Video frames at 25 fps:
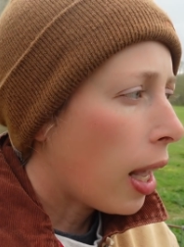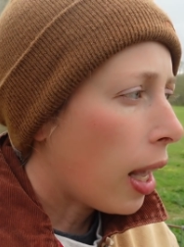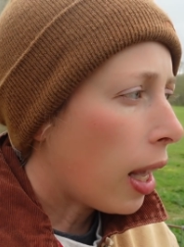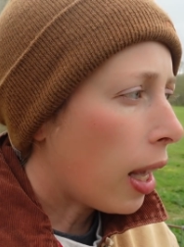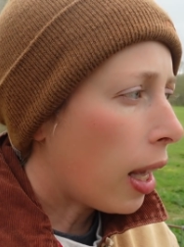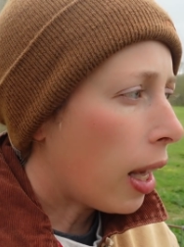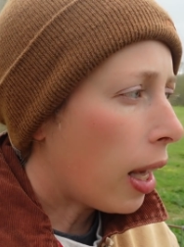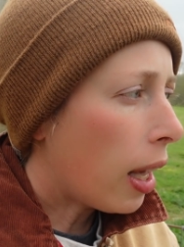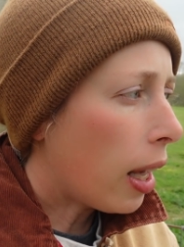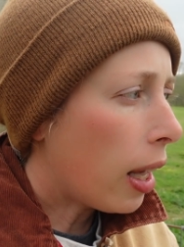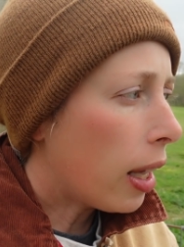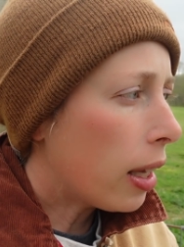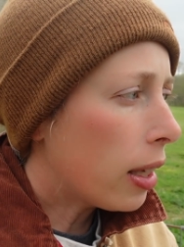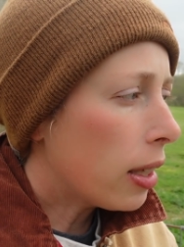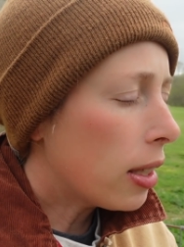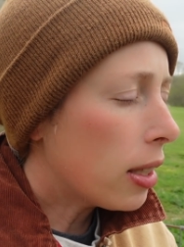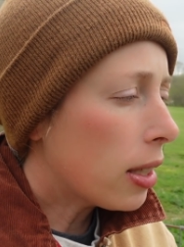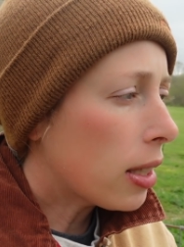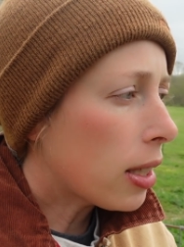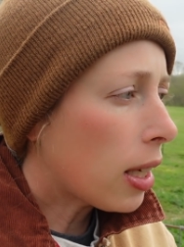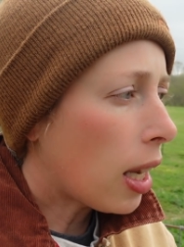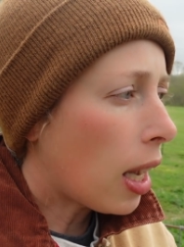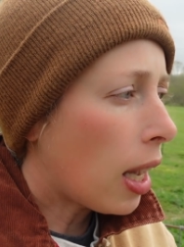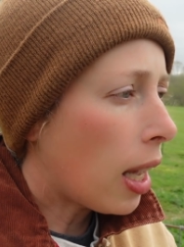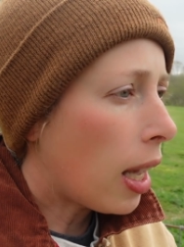
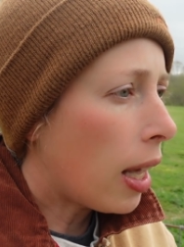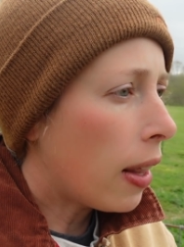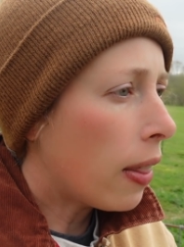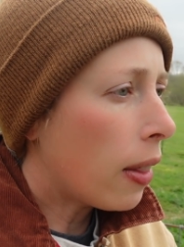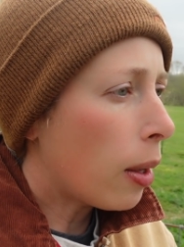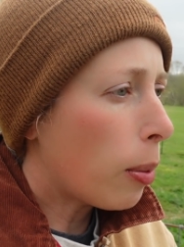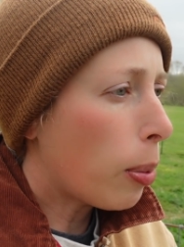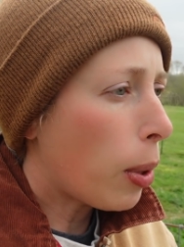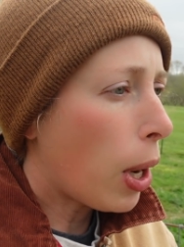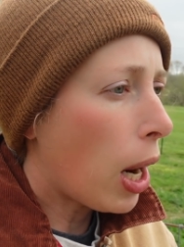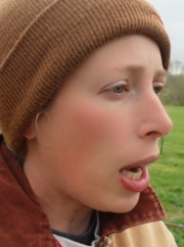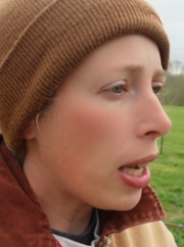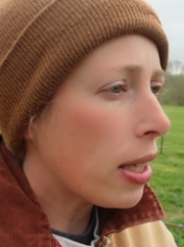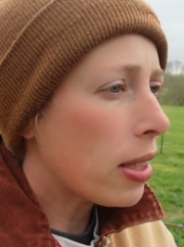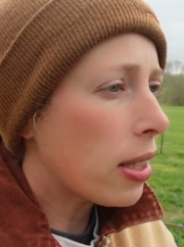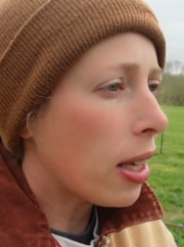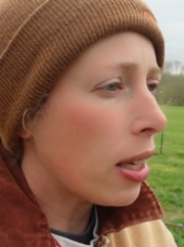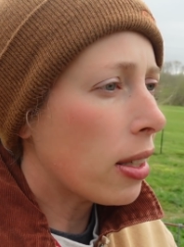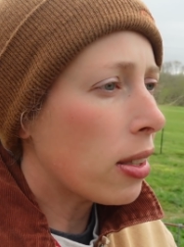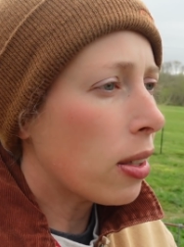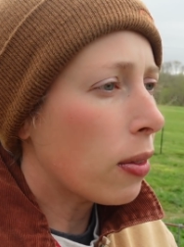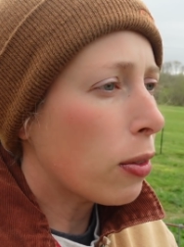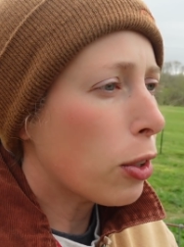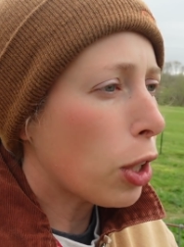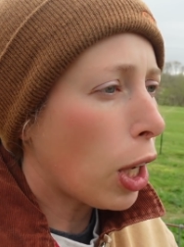And uh, in the
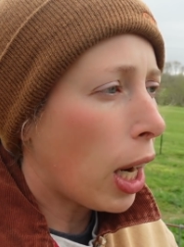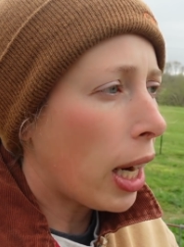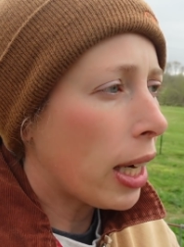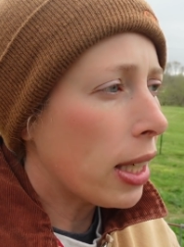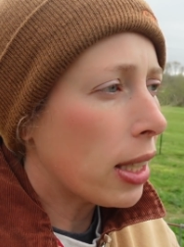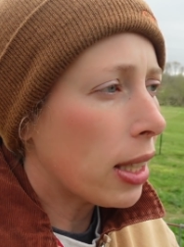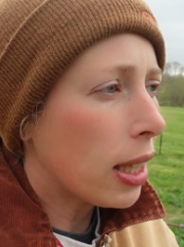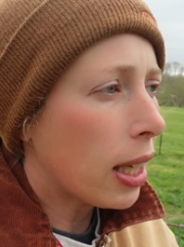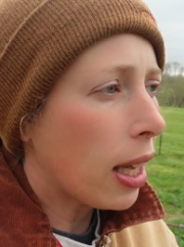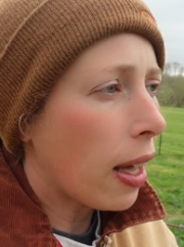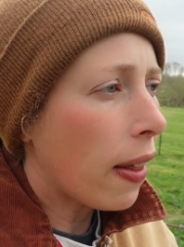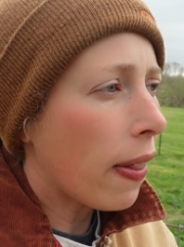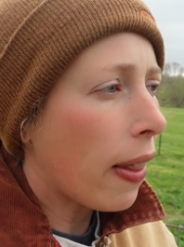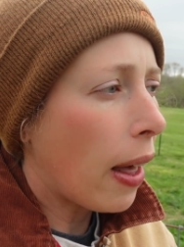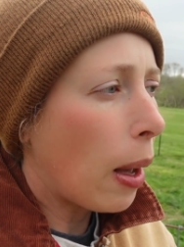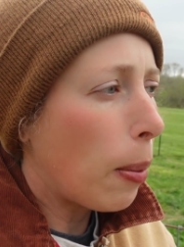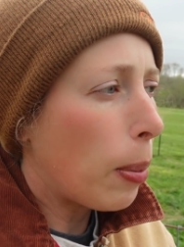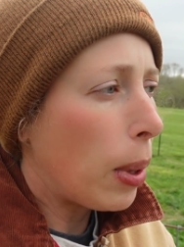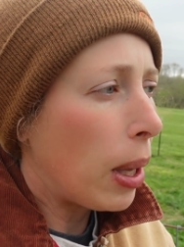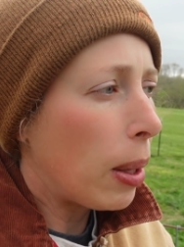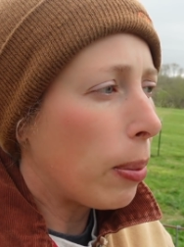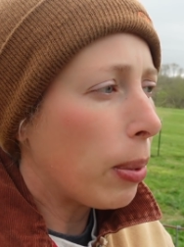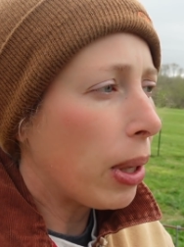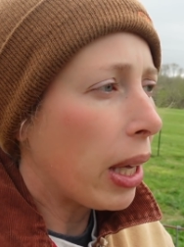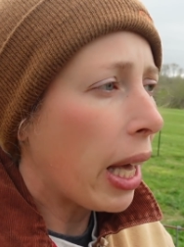process of trying to get that
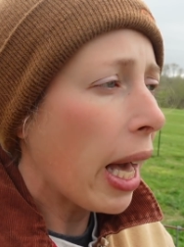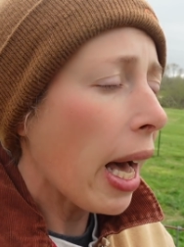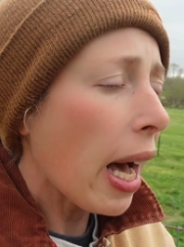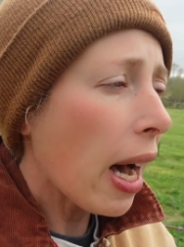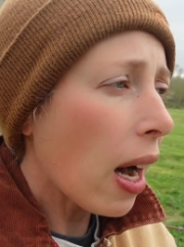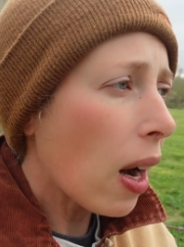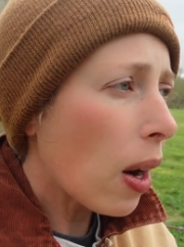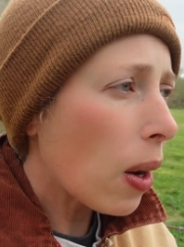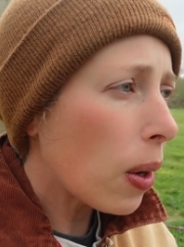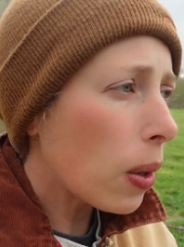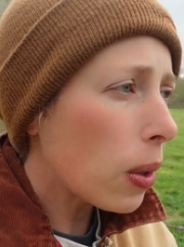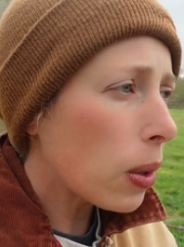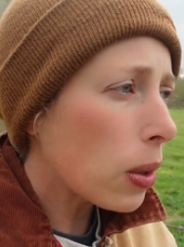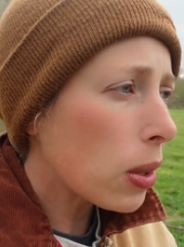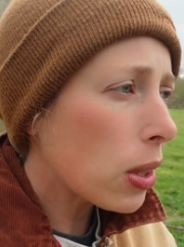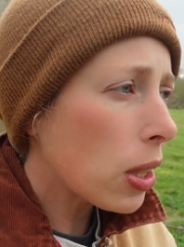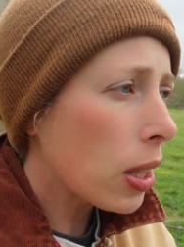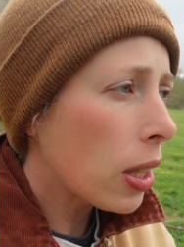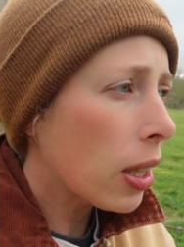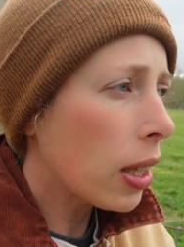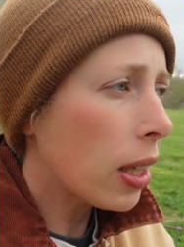baby out,